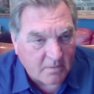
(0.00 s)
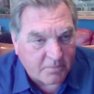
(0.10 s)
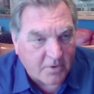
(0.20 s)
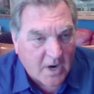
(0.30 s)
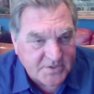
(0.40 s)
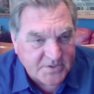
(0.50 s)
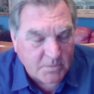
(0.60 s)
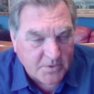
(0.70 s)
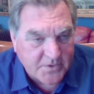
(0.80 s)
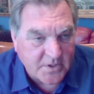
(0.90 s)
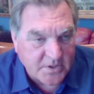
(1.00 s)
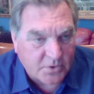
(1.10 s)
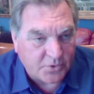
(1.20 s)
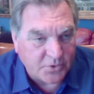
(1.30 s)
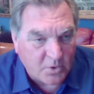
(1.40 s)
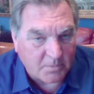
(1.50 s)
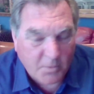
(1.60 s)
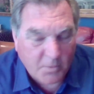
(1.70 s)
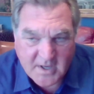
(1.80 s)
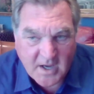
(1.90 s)
privacy within this whole new world.
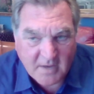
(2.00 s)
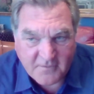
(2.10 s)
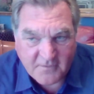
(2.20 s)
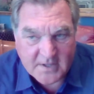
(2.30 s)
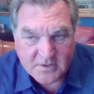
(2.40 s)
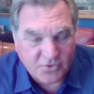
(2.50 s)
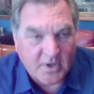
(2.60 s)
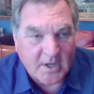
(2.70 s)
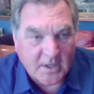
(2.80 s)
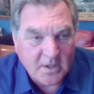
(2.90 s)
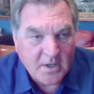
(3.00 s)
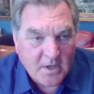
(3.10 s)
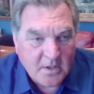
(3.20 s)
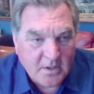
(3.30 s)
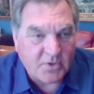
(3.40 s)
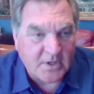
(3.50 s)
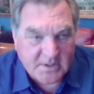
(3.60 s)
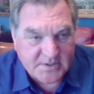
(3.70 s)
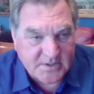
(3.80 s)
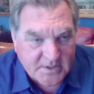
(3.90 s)
But we can't fight the trend. The trend
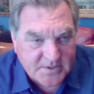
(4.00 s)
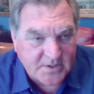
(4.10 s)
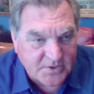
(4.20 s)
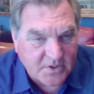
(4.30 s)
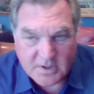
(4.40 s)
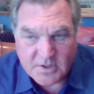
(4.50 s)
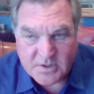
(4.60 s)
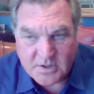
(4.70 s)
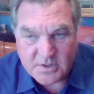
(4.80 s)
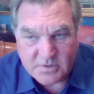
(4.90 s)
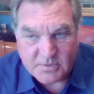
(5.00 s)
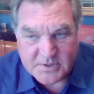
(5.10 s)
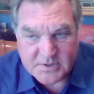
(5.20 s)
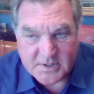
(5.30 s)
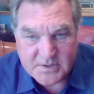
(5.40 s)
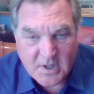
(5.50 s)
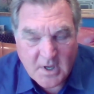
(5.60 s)
exists, and it's going to continue to exist.